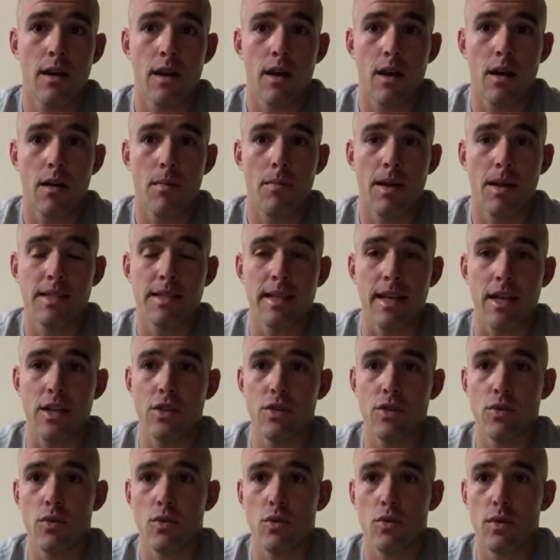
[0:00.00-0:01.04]
Uh, my
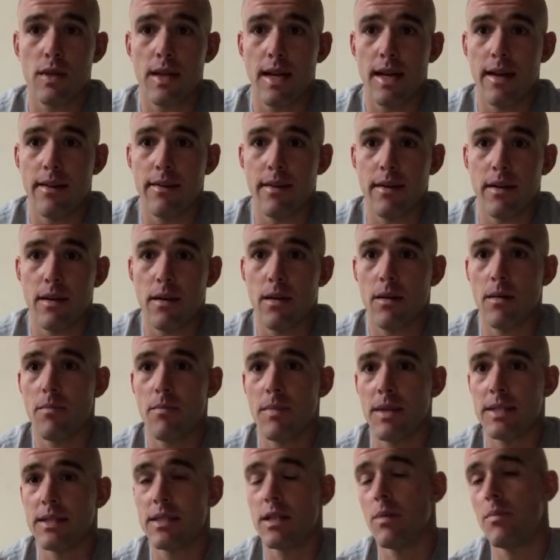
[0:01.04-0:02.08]
schedule got uh,
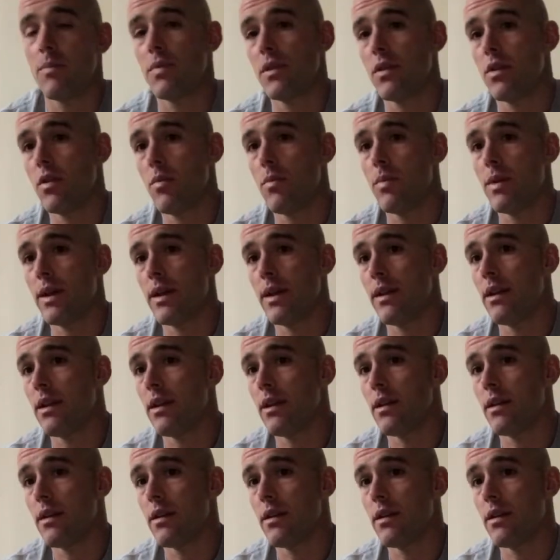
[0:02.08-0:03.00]
mixed up a little bit